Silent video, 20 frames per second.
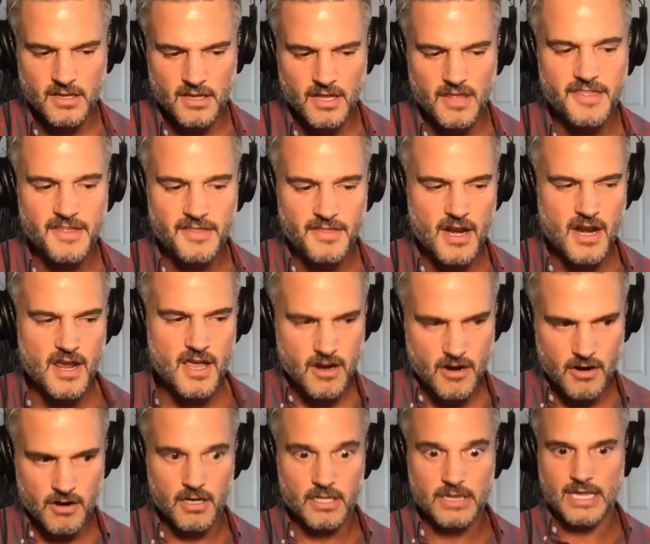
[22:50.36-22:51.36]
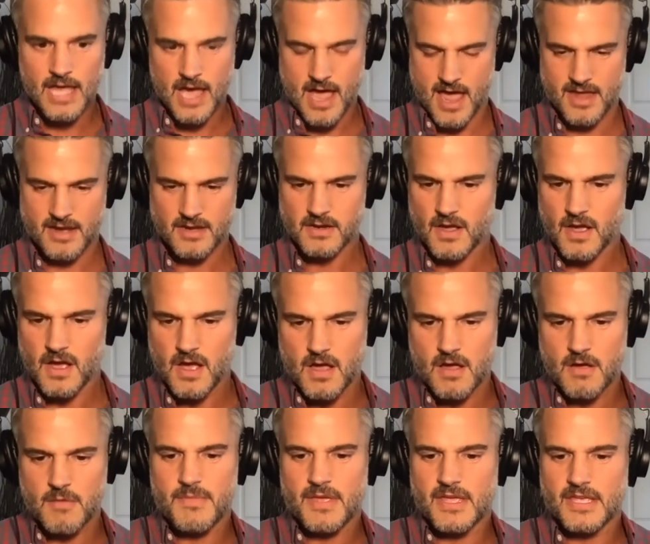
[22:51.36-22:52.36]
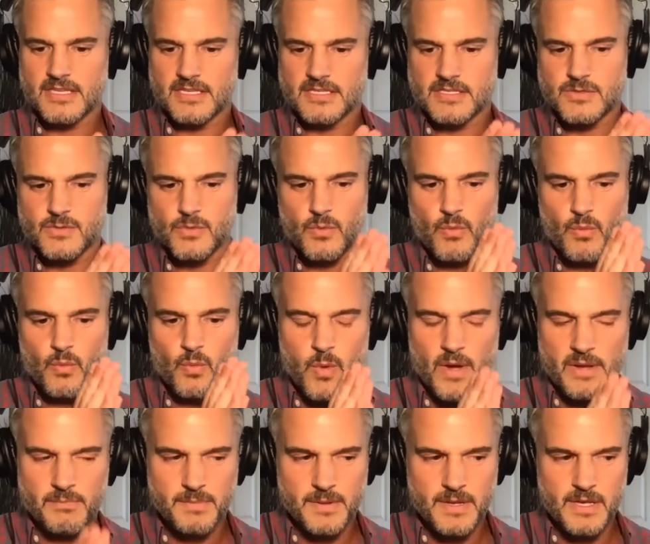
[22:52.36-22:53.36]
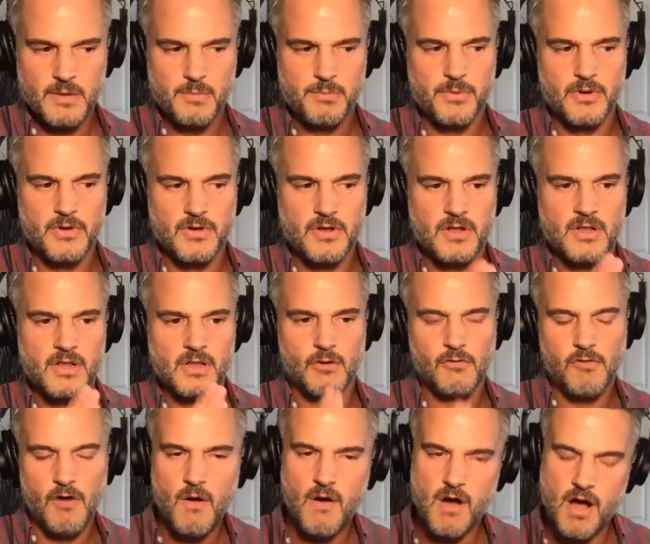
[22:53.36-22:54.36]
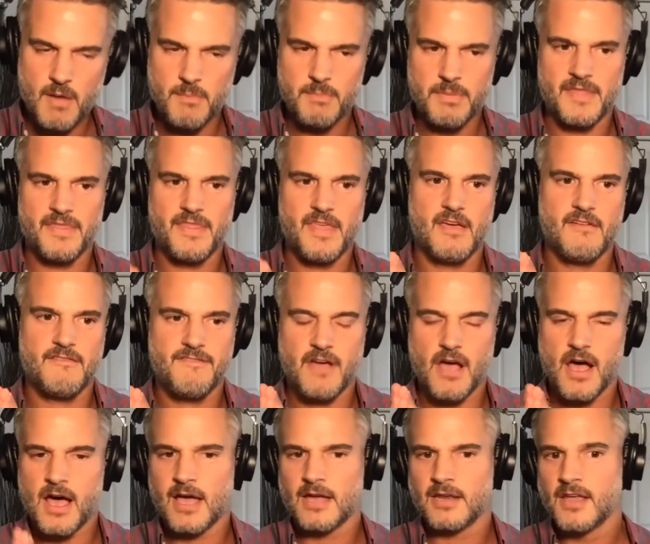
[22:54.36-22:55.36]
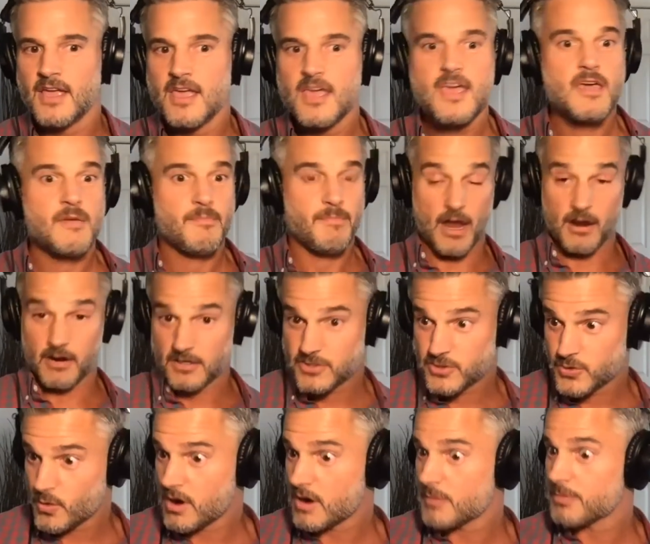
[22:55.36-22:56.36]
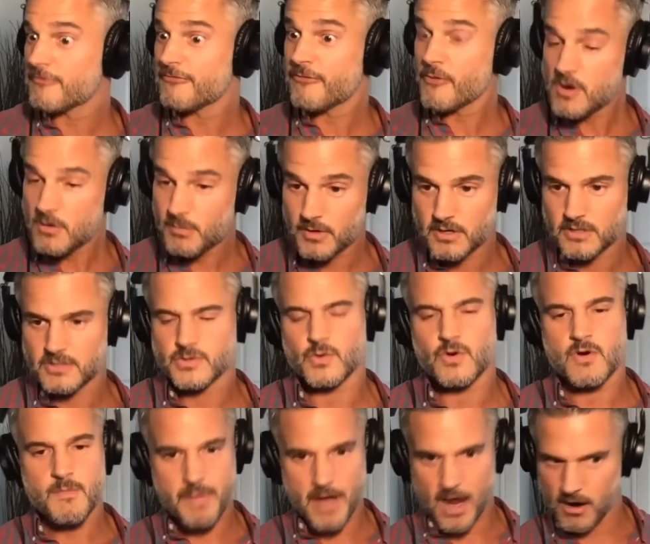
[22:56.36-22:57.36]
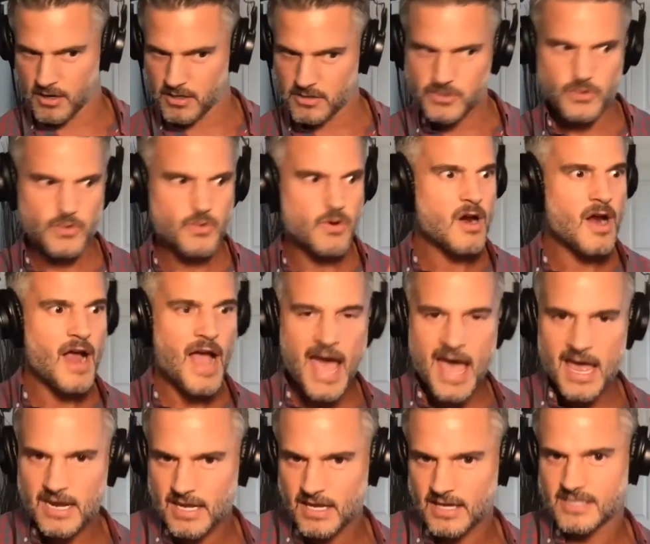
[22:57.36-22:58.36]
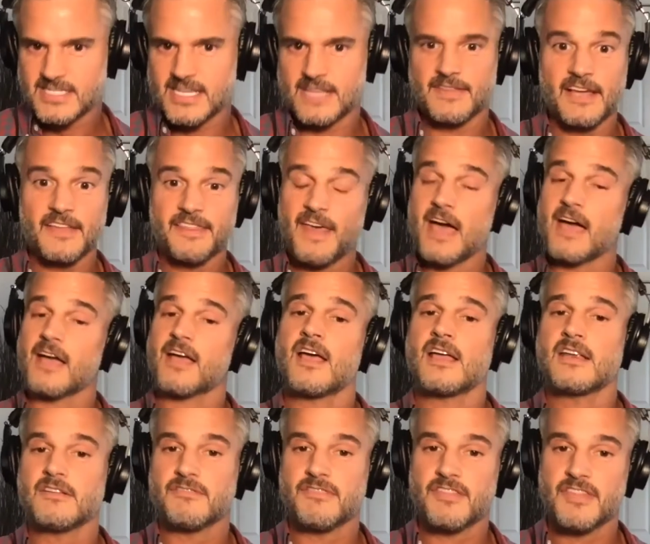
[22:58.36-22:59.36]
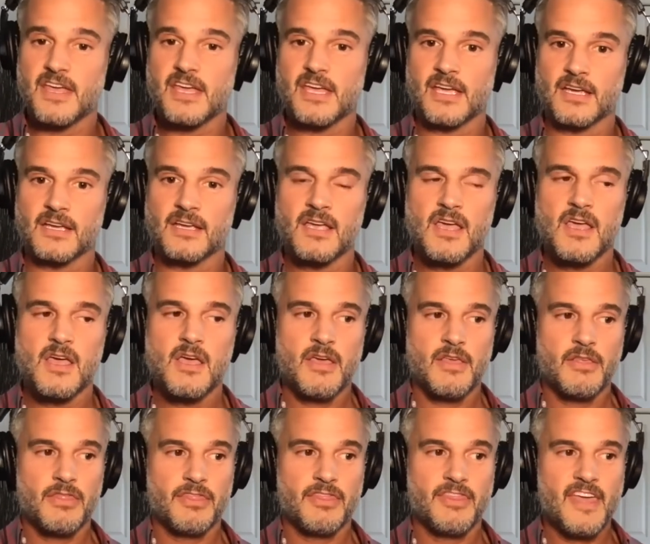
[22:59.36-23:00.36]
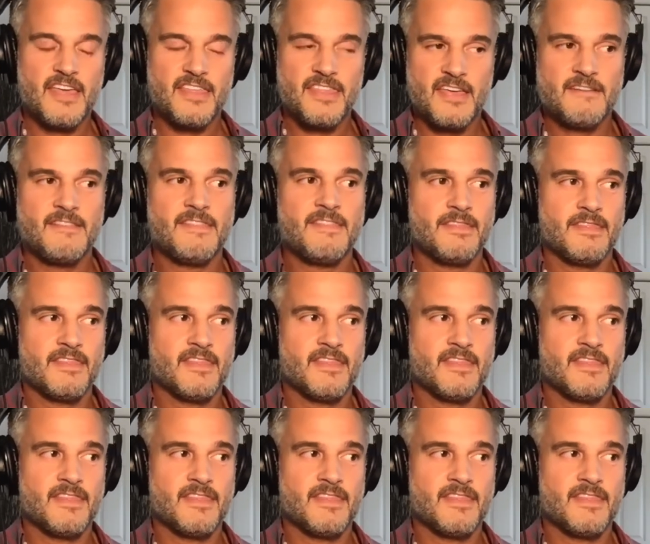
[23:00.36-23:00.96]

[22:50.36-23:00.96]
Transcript: a thing that I hear a lot um, is when people grow up and they've got parents who are performers or parents who are addicts and like that kind of thing. They then parents